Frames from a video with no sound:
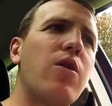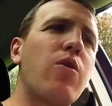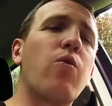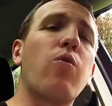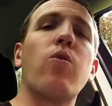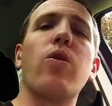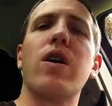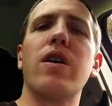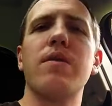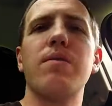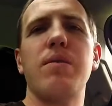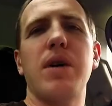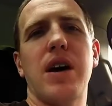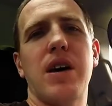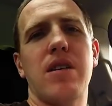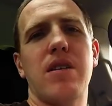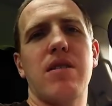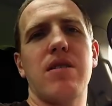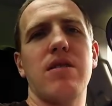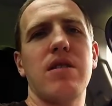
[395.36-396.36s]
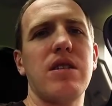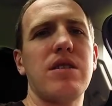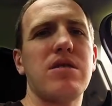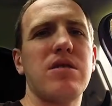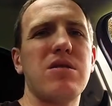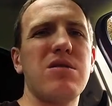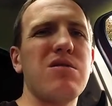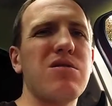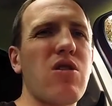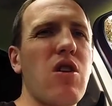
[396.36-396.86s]
run better. These
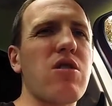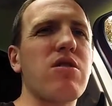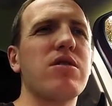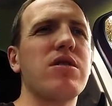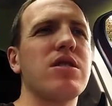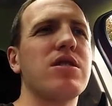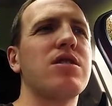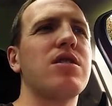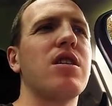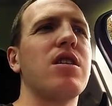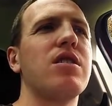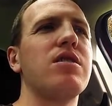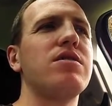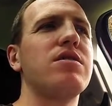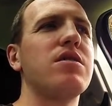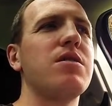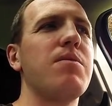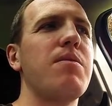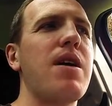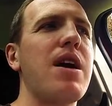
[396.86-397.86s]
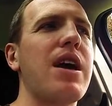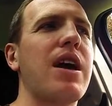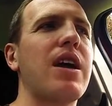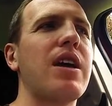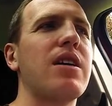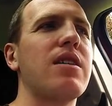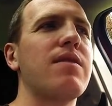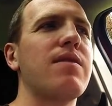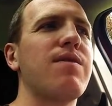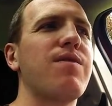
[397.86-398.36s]
tunes aren't just done to make
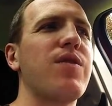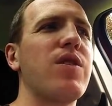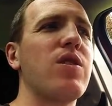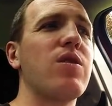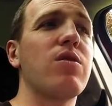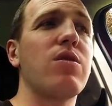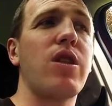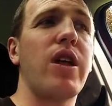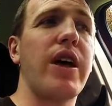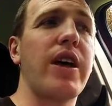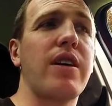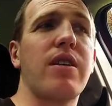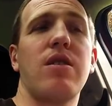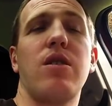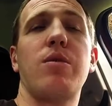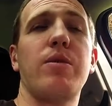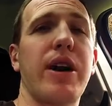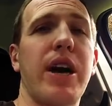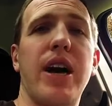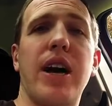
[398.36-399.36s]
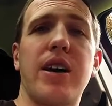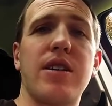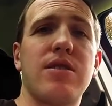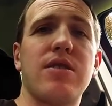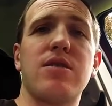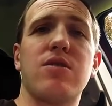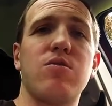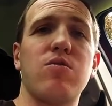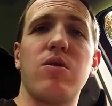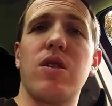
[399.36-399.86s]
it feel like, oh my gosh,
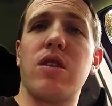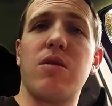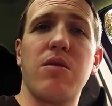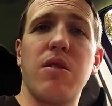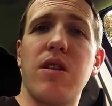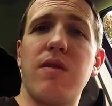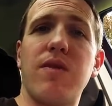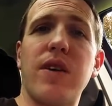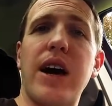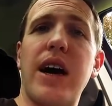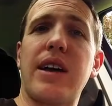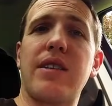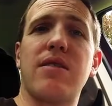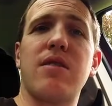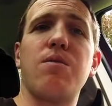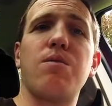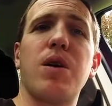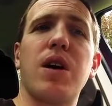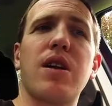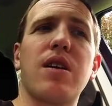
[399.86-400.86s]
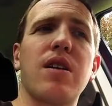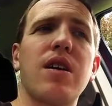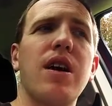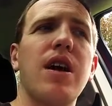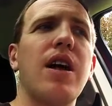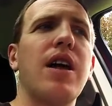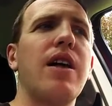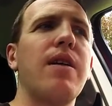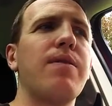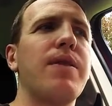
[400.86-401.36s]
it's really, really fast and better.
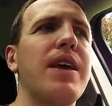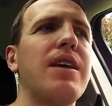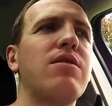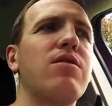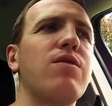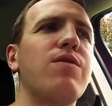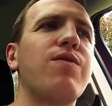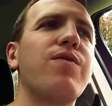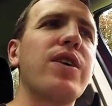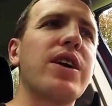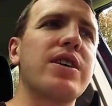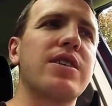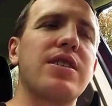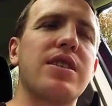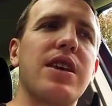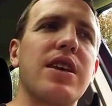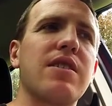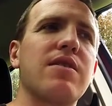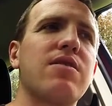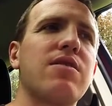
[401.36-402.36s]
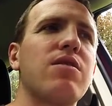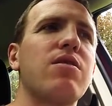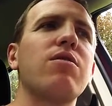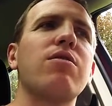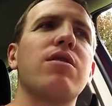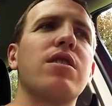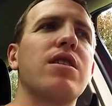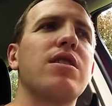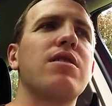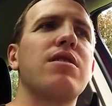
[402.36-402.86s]
They do fix things too
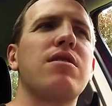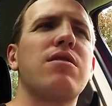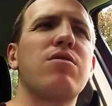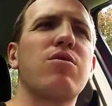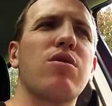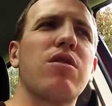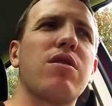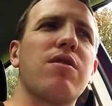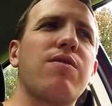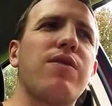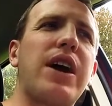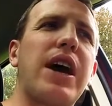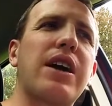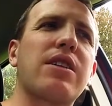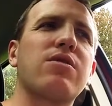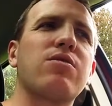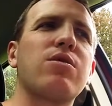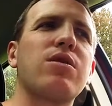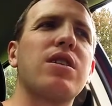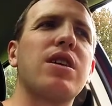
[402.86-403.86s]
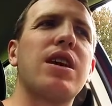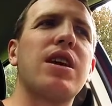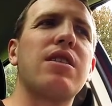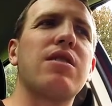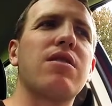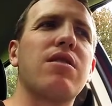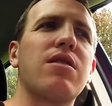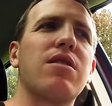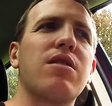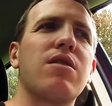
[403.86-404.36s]
that sort of the factory
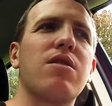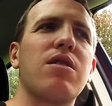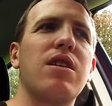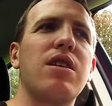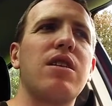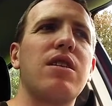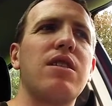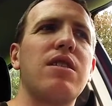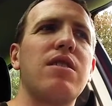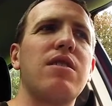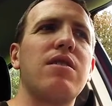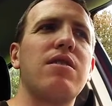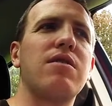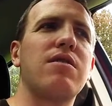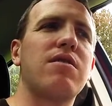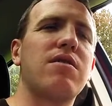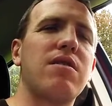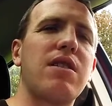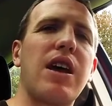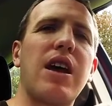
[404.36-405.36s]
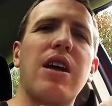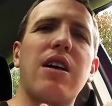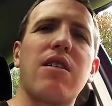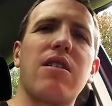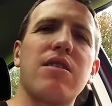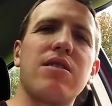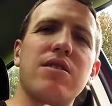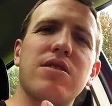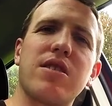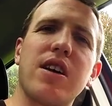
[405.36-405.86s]
either is they
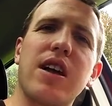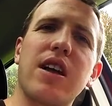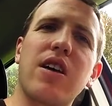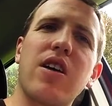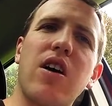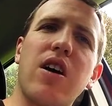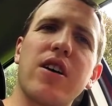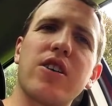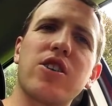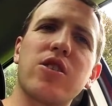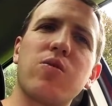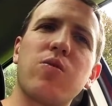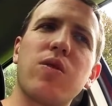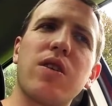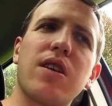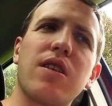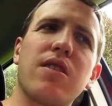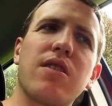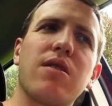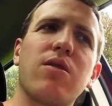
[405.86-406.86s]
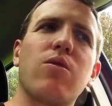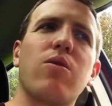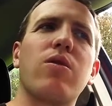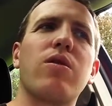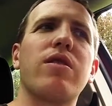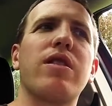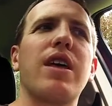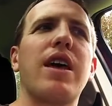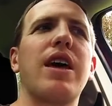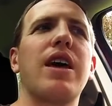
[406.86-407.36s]
err on the side of caution with,
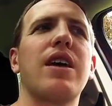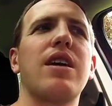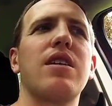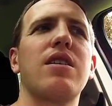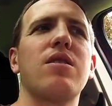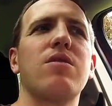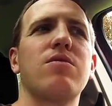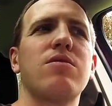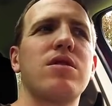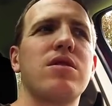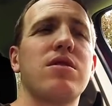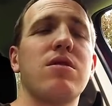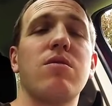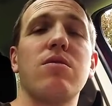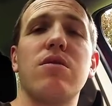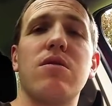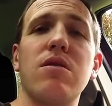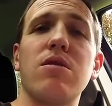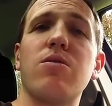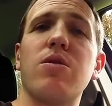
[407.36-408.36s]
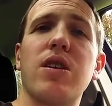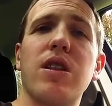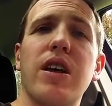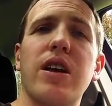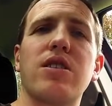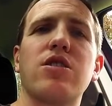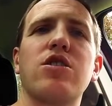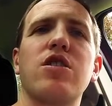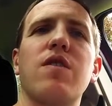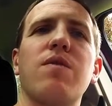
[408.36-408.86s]
or they, just don't do it,
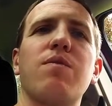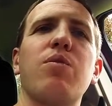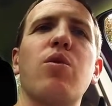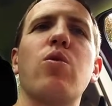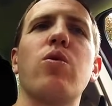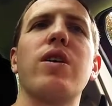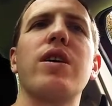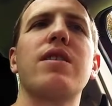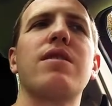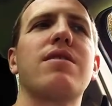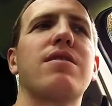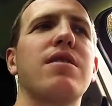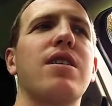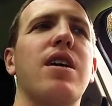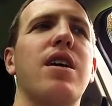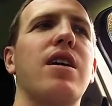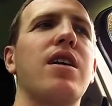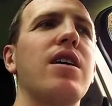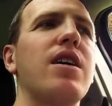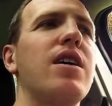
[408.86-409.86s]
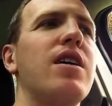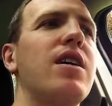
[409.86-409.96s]
like shift points, air